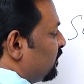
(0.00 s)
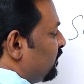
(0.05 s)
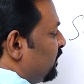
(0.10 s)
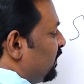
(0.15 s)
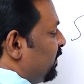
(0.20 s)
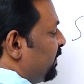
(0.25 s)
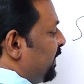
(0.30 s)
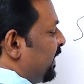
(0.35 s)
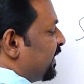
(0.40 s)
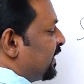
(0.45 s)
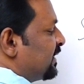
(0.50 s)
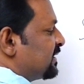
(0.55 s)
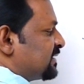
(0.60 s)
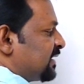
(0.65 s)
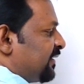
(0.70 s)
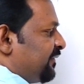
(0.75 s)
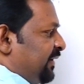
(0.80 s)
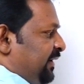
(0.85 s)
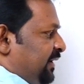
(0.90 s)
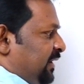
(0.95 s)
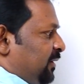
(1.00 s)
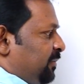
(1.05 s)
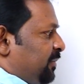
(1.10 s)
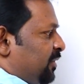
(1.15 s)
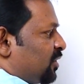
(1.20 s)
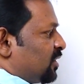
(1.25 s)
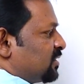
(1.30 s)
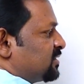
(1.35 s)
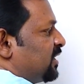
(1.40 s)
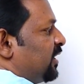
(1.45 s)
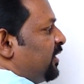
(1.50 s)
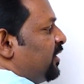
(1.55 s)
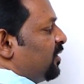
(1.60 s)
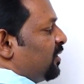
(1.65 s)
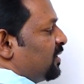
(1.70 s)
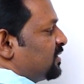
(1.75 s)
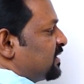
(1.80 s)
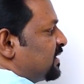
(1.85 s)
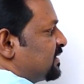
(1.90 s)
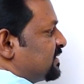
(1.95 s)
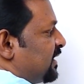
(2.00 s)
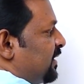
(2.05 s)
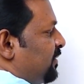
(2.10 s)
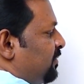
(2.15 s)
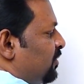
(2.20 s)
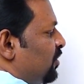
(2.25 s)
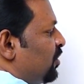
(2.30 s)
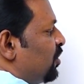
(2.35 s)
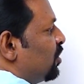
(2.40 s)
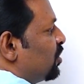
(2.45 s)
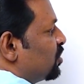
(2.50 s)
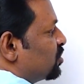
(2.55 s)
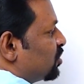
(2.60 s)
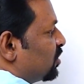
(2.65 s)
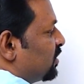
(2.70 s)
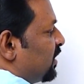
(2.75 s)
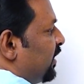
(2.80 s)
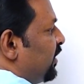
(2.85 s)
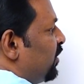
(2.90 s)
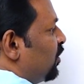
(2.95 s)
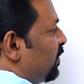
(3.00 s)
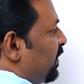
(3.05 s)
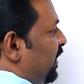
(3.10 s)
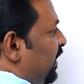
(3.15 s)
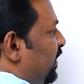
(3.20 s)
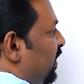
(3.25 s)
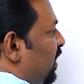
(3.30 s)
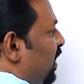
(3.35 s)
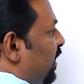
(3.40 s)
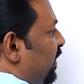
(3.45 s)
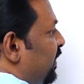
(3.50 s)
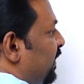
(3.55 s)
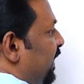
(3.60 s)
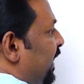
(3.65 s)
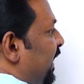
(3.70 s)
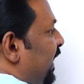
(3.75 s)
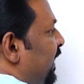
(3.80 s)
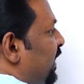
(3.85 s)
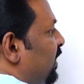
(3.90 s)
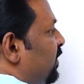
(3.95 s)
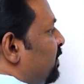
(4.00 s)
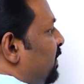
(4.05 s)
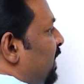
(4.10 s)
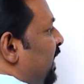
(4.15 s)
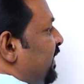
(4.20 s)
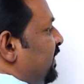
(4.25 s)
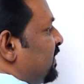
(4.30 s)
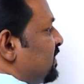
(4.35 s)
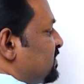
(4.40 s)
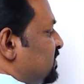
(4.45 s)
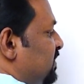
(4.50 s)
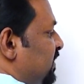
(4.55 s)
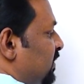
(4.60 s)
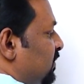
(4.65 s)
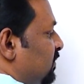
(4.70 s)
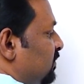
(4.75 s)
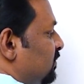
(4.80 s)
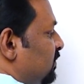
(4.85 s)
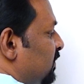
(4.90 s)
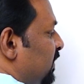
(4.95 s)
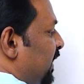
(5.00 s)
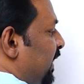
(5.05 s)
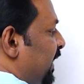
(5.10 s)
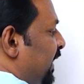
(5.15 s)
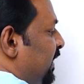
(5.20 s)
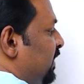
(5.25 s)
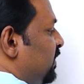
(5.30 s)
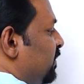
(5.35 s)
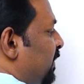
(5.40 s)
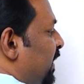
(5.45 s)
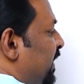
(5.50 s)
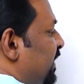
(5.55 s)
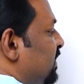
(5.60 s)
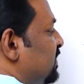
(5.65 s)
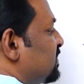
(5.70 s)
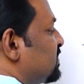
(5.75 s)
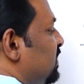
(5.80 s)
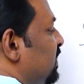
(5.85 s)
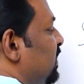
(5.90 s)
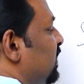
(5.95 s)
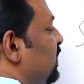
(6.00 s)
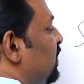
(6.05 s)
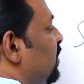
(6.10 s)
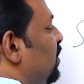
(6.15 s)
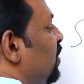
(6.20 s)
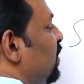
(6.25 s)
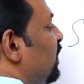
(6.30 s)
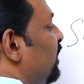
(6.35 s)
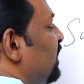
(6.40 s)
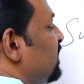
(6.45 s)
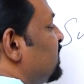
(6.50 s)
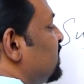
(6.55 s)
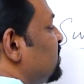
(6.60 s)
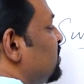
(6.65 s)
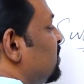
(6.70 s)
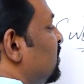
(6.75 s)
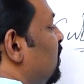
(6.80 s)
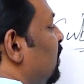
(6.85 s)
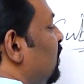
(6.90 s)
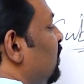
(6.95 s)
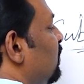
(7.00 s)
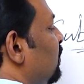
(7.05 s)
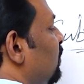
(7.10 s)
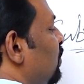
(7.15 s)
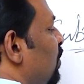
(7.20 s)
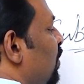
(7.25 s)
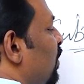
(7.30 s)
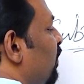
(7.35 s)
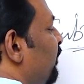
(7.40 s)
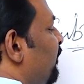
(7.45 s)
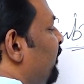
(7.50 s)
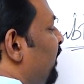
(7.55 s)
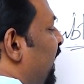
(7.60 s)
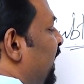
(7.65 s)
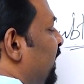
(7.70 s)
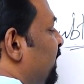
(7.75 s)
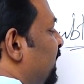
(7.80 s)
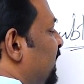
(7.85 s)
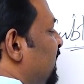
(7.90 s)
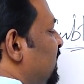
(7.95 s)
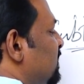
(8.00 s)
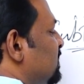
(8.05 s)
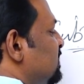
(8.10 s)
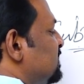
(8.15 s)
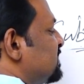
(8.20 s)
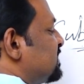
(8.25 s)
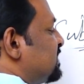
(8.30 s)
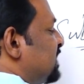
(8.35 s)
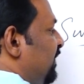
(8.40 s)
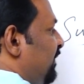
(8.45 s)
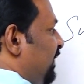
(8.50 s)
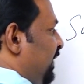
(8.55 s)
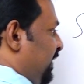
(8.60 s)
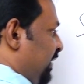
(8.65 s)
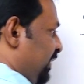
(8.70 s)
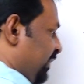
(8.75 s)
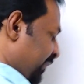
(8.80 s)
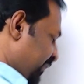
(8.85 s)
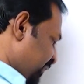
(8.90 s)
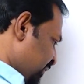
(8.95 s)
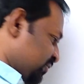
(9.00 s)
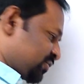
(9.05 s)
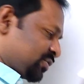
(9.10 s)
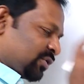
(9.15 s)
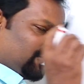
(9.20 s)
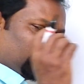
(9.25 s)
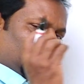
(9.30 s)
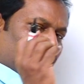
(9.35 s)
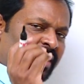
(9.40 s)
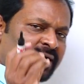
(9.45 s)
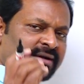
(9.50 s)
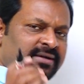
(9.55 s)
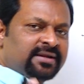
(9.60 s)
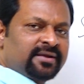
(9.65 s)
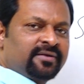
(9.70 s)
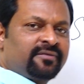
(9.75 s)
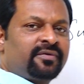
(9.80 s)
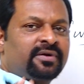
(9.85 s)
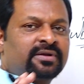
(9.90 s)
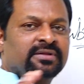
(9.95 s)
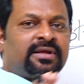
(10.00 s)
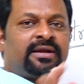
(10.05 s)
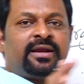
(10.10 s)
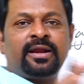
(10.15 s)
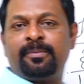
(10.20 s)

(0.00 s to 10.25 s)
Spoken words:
we make it 17 because the denominators are same. So the numerator are 8 minus 3. 8 minus 3 which is equal to 5 by 17. So whatever the